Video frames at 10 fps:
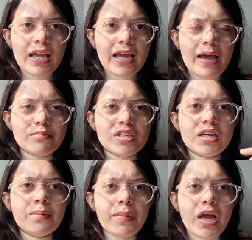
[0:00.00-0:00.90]
Like I'm
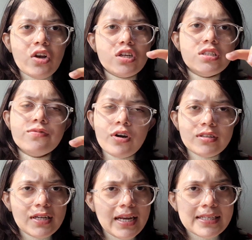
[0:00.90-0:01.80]
studying biology for
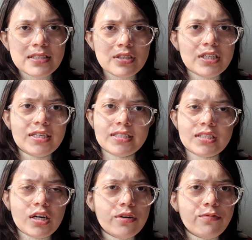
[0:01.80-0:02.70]
the next 3 years,
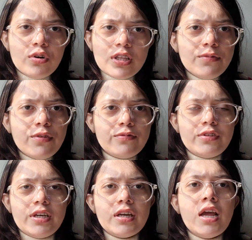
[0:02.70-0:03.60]
third, fourth and
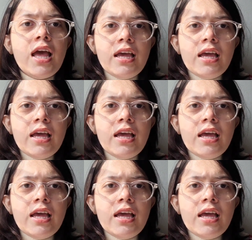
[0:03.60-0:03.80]
fifth year.